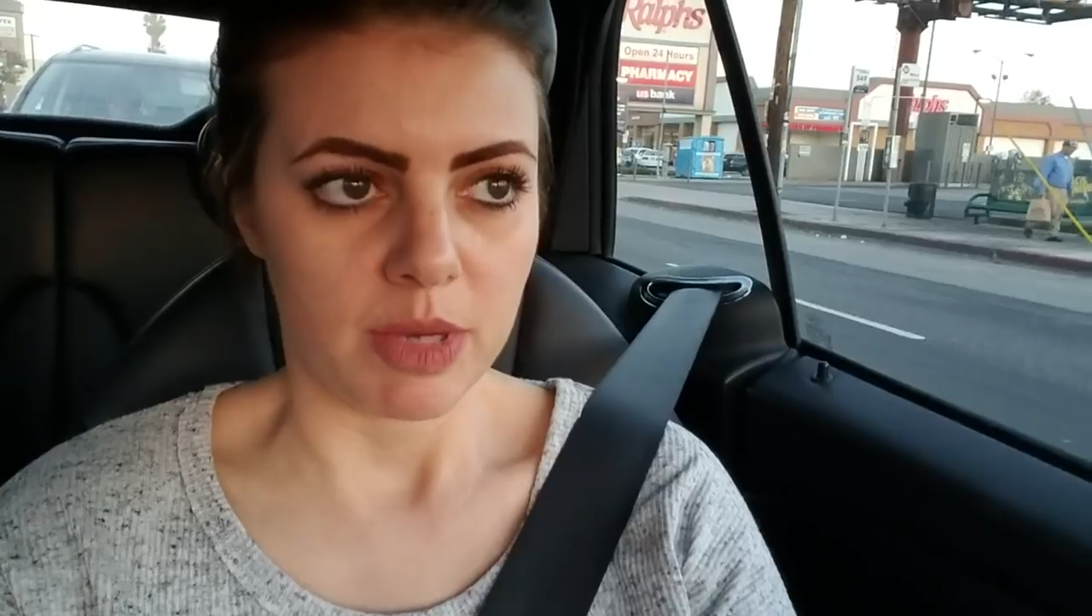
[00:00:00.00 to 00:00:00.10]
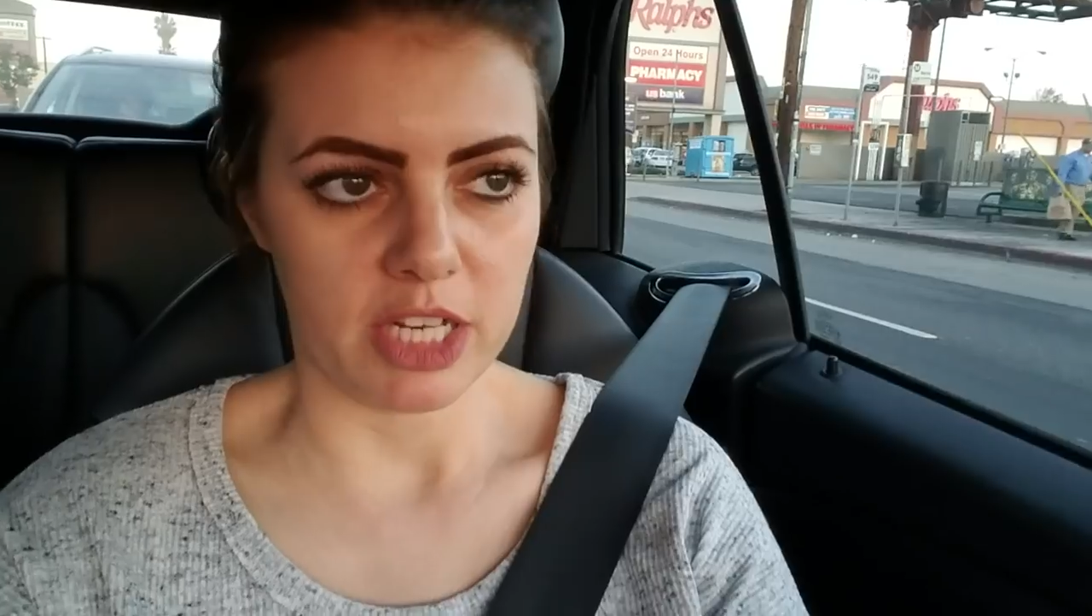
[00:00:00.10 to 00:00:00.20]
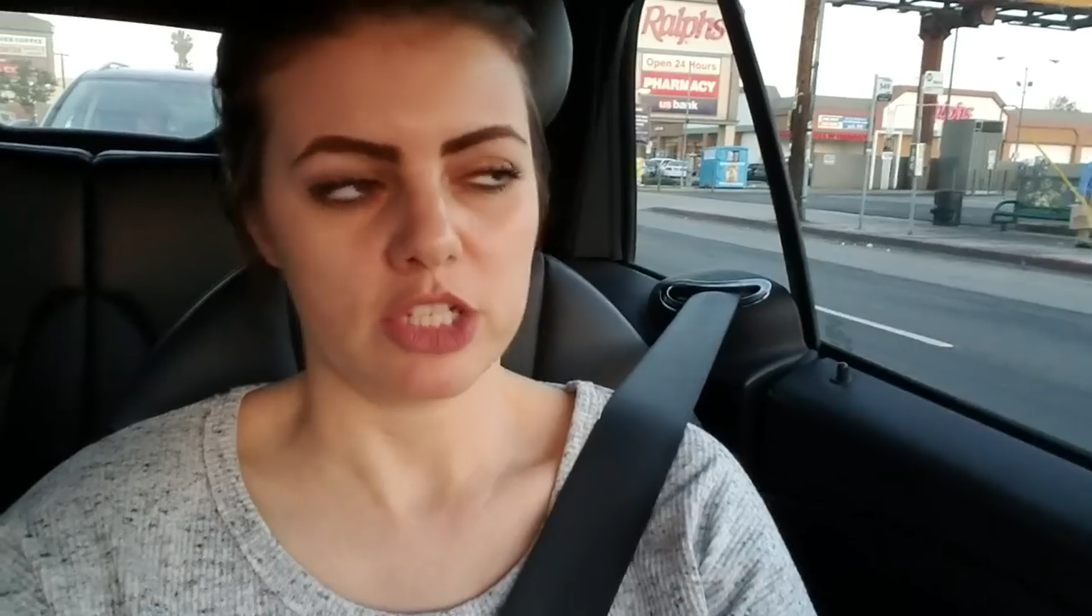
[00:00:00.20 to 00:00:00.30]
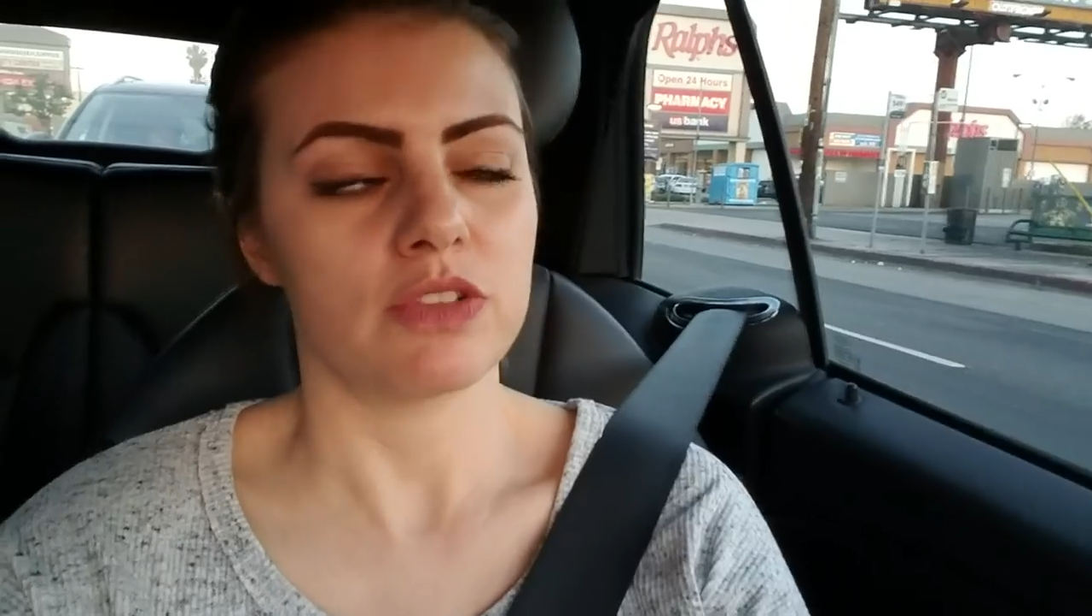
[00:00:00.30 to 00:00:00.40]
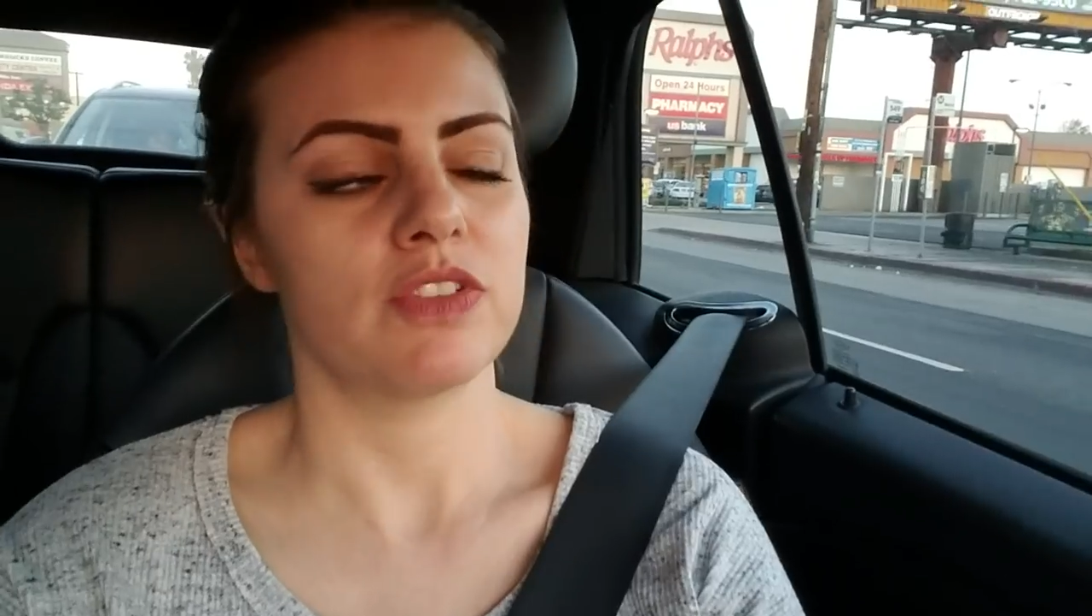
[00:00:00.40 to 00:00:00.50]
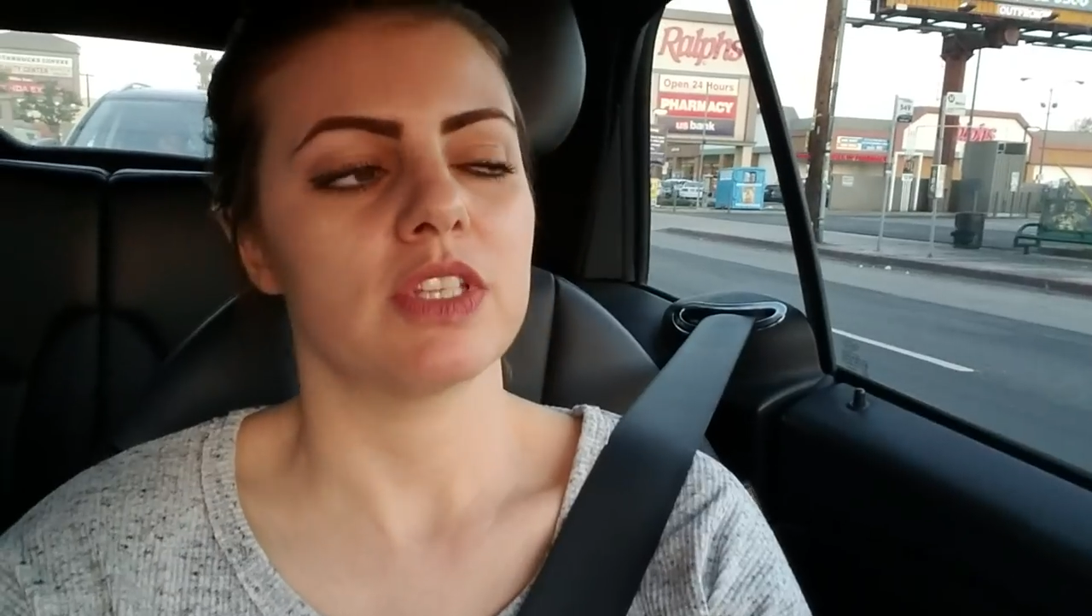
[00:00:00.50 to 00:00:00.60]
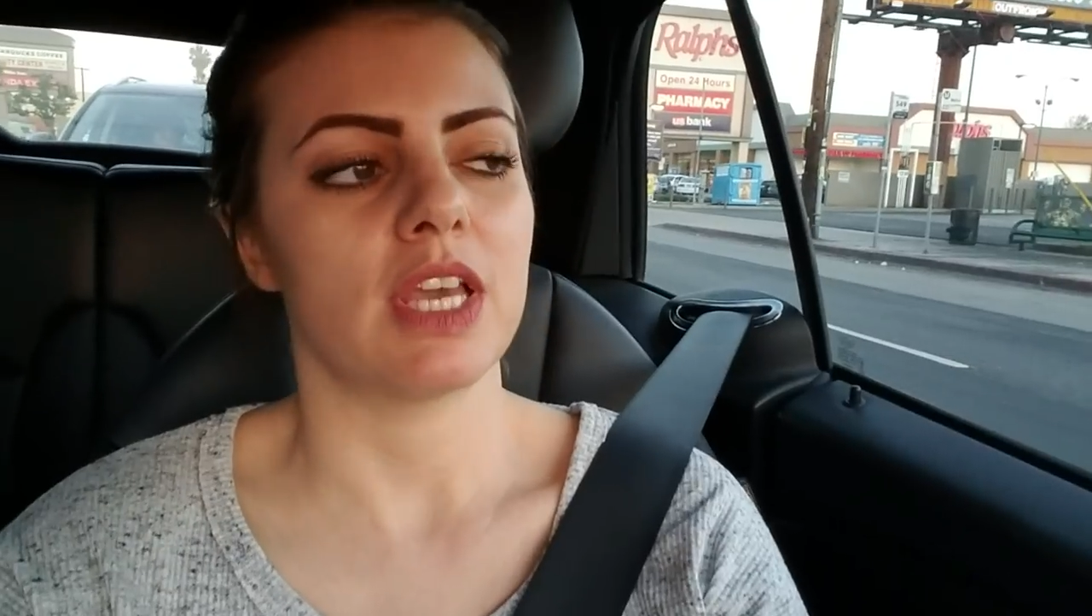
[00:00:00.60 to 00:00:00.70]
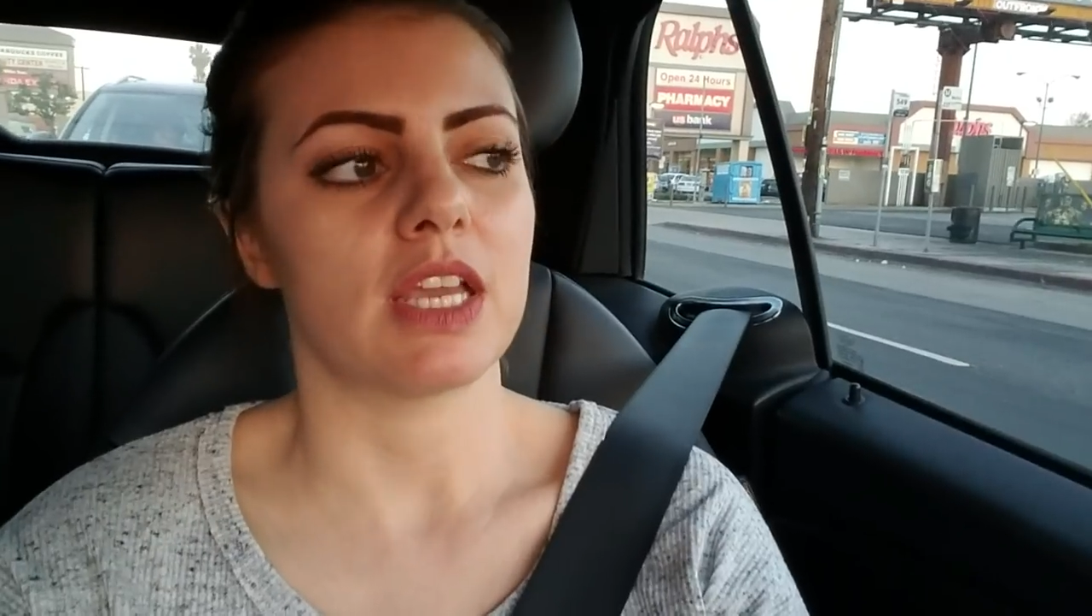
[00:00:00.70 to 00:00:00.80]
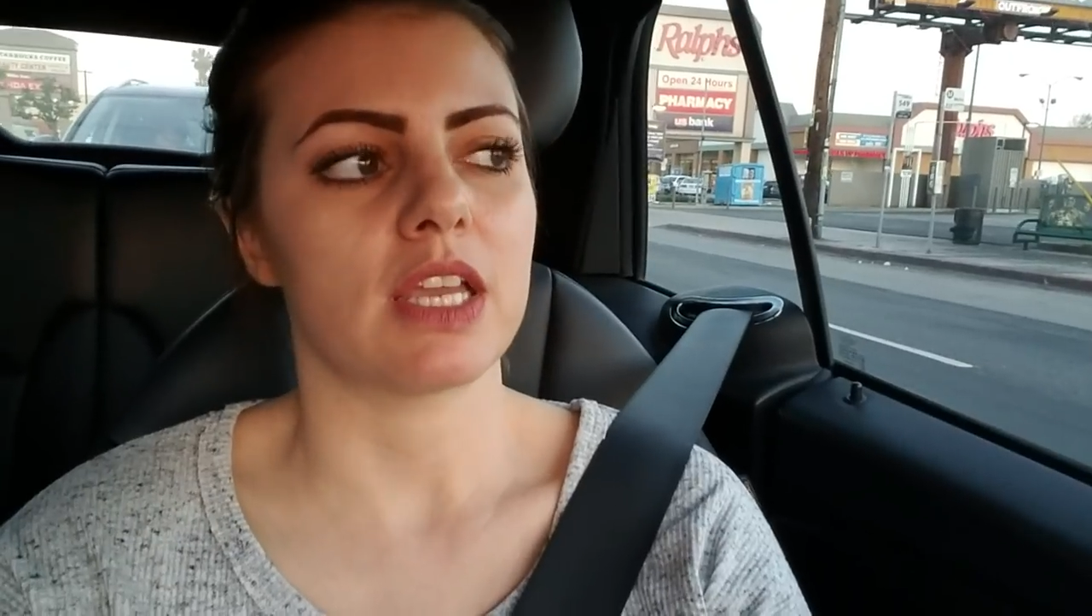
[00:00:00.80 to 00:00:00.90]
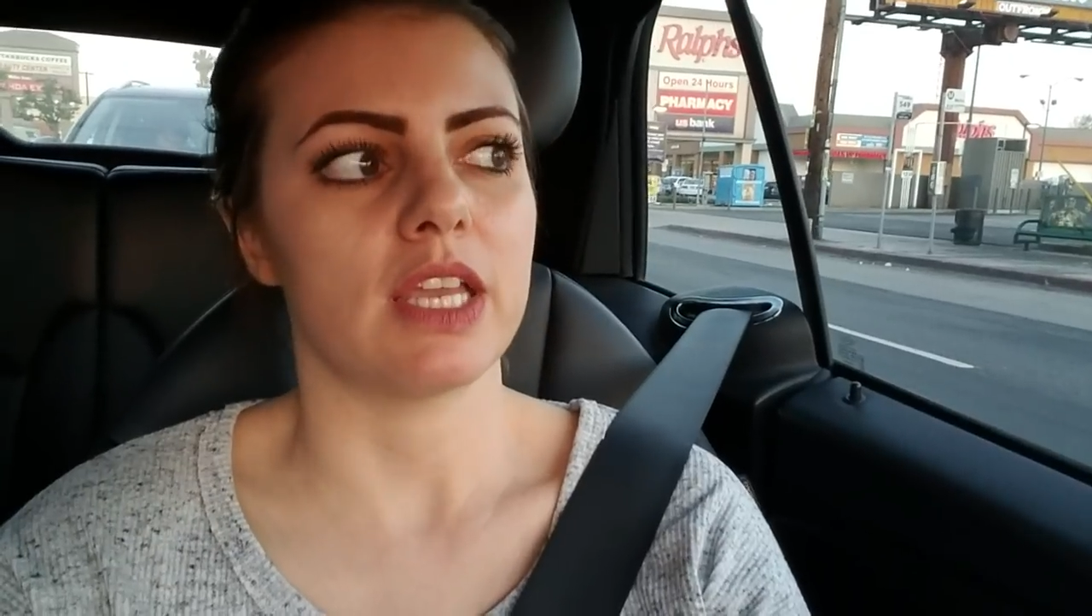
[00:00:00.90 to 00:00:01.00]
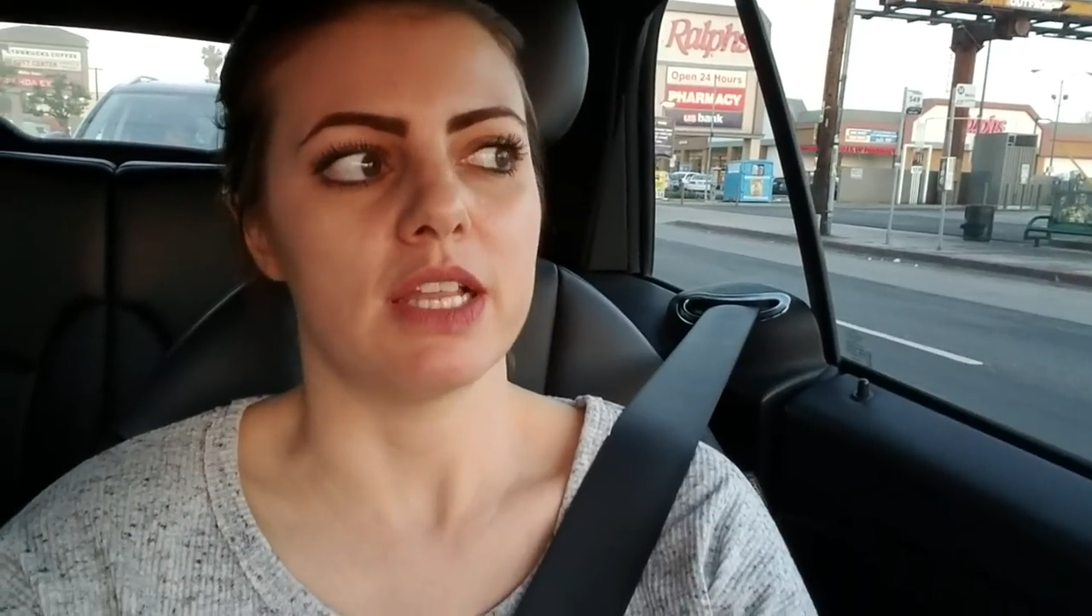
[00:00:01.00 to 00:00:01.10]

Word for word: But I just feel like